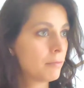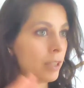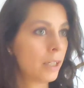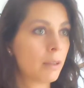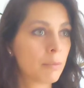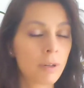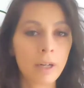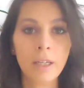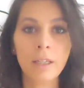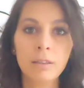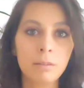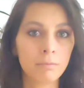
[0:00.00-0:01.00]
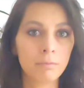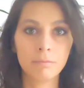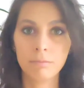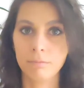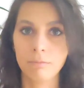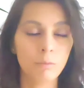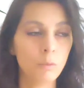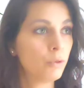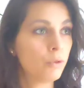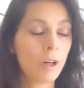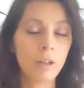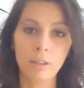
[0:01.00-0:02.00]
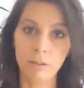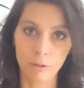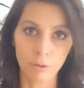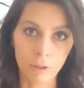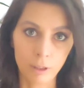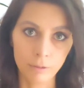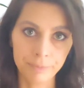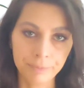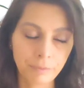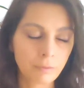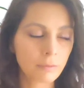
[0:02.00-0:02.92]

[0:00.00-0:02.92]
take a break, move on, and so on.